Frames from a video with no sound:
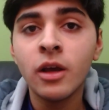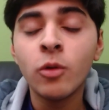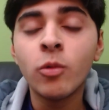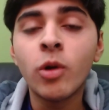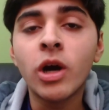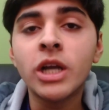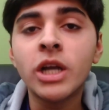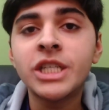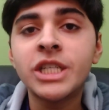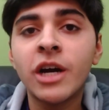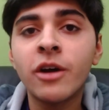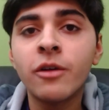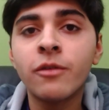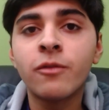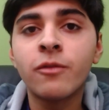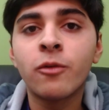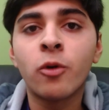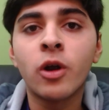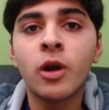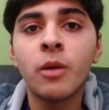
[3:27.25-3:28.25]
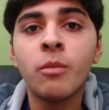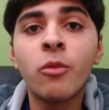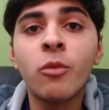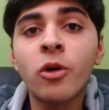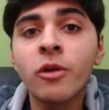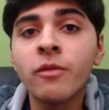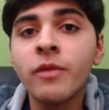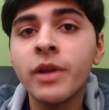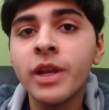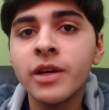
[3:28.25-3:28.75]
watch out for
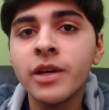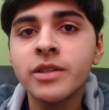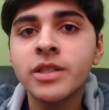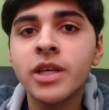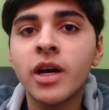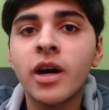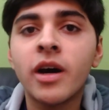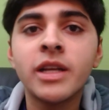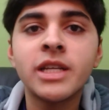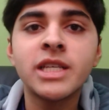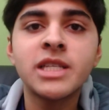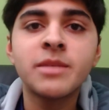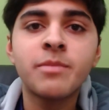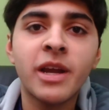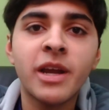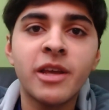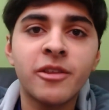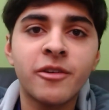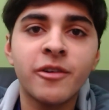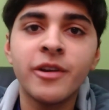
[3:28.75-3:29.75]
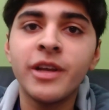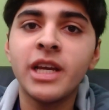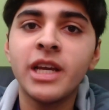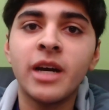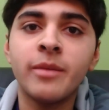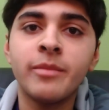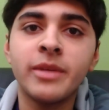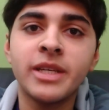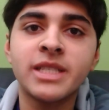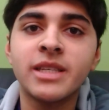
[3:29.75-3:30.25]
more videos on Spike 3
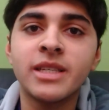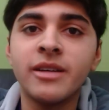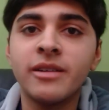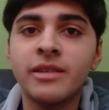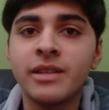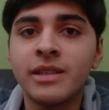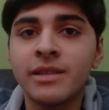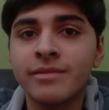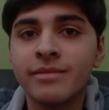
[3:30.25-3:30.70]
coming soon.